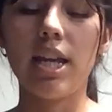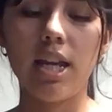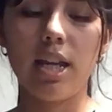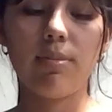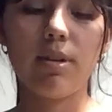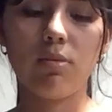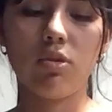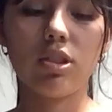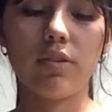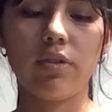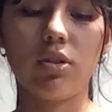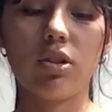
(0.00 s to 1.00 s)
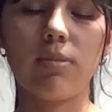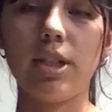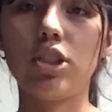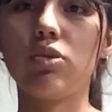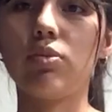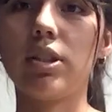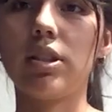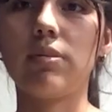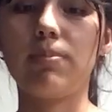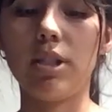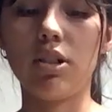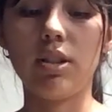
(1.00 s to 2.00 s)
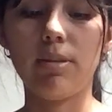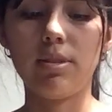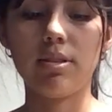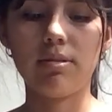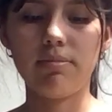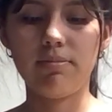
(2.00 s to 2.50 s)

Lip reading: it'd be more difficult to measure with bigger lemons.